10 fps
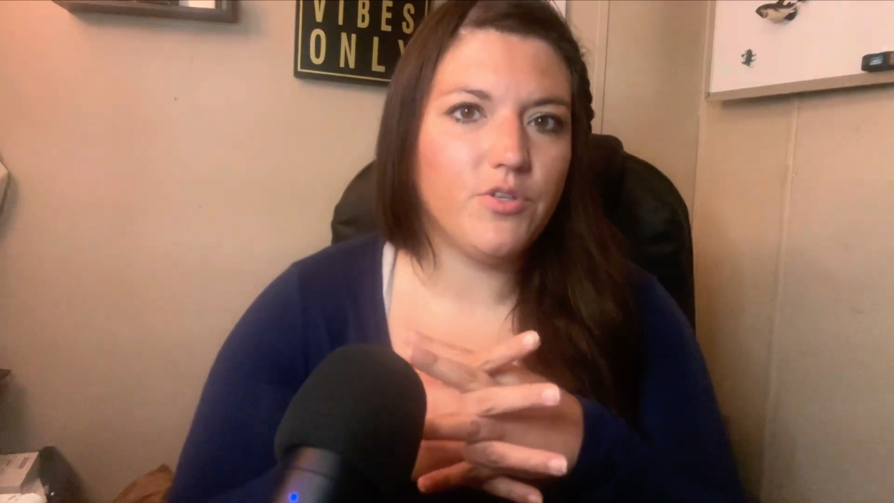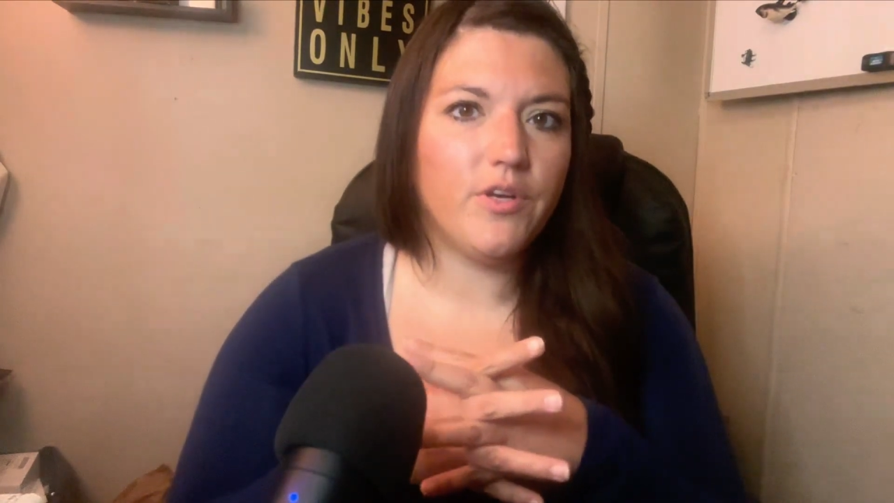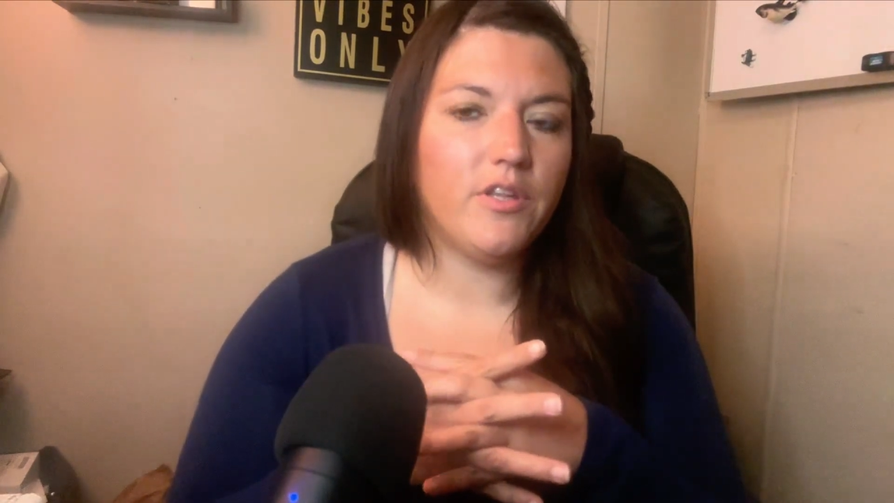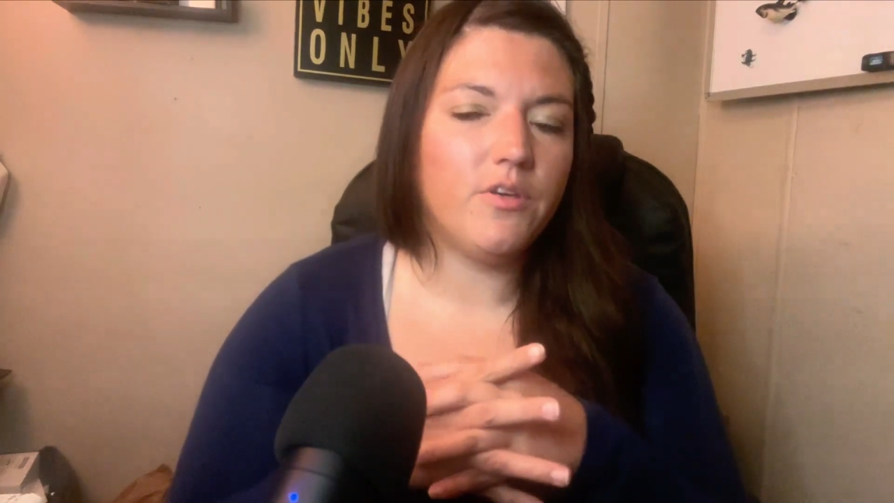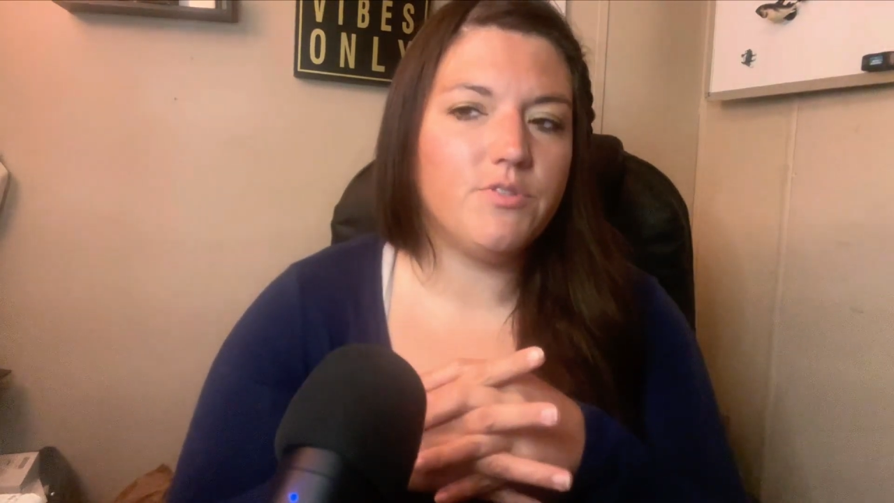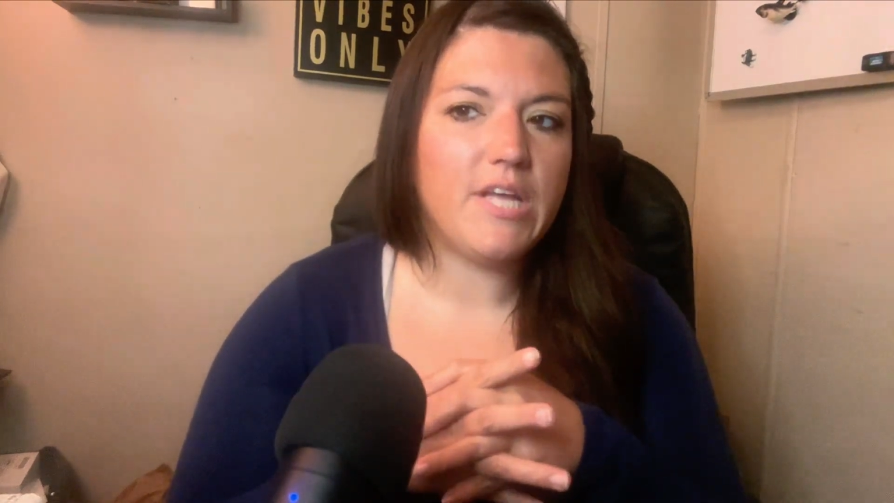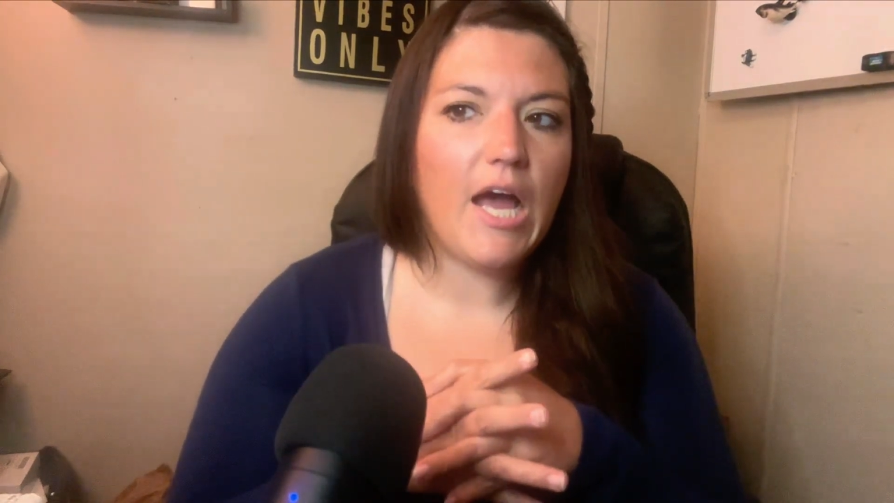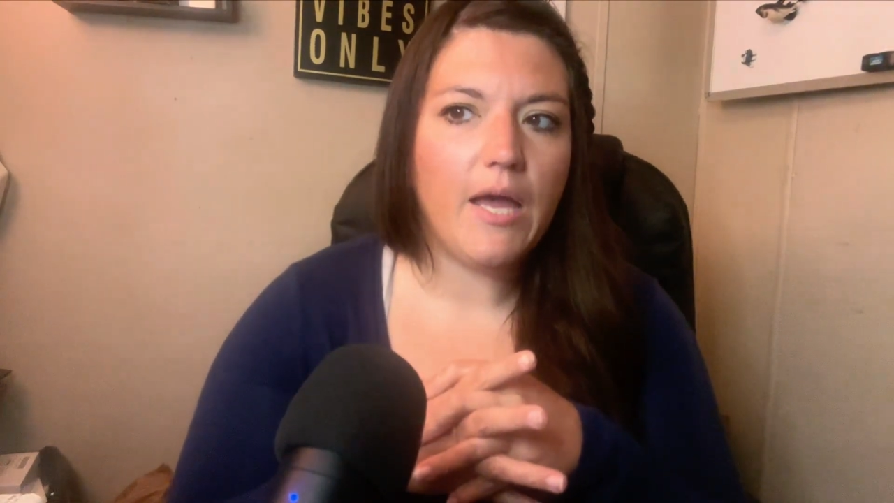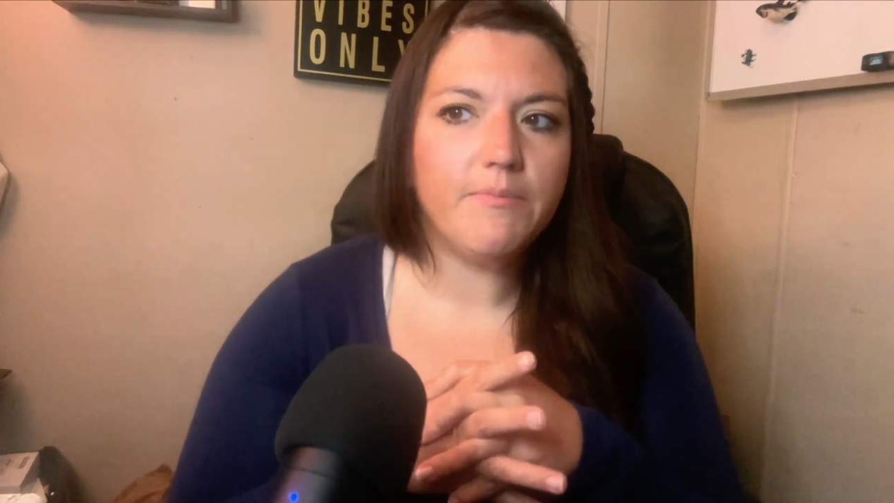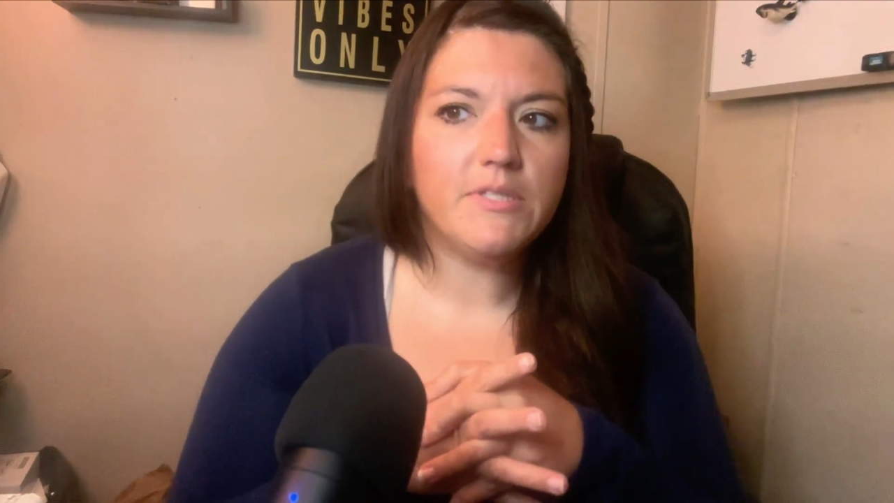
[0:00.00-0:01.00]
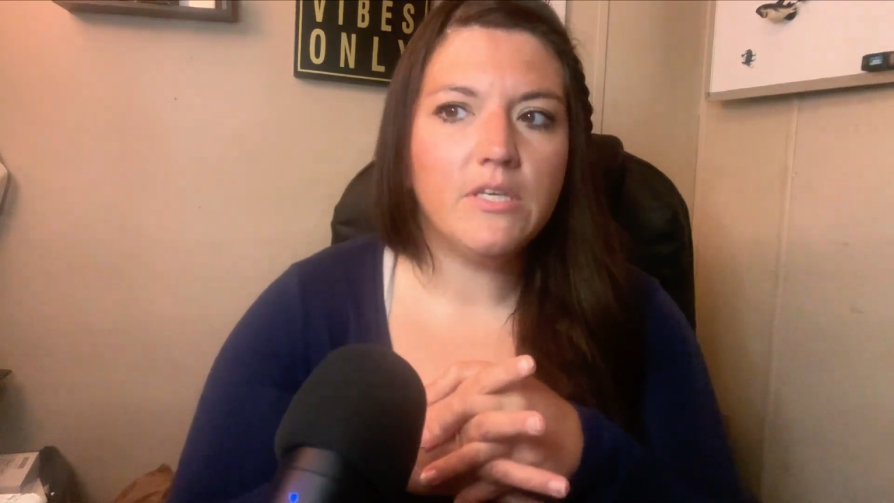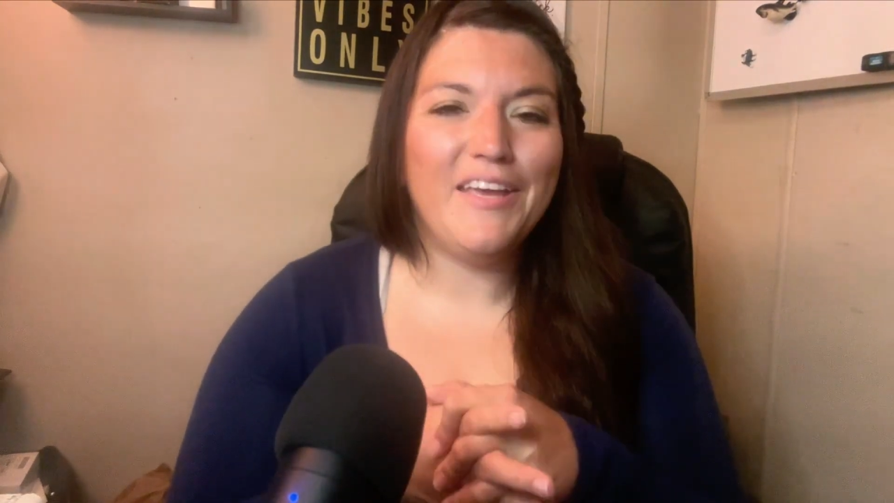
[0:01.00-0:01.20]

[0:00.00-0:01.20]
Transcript: during those times.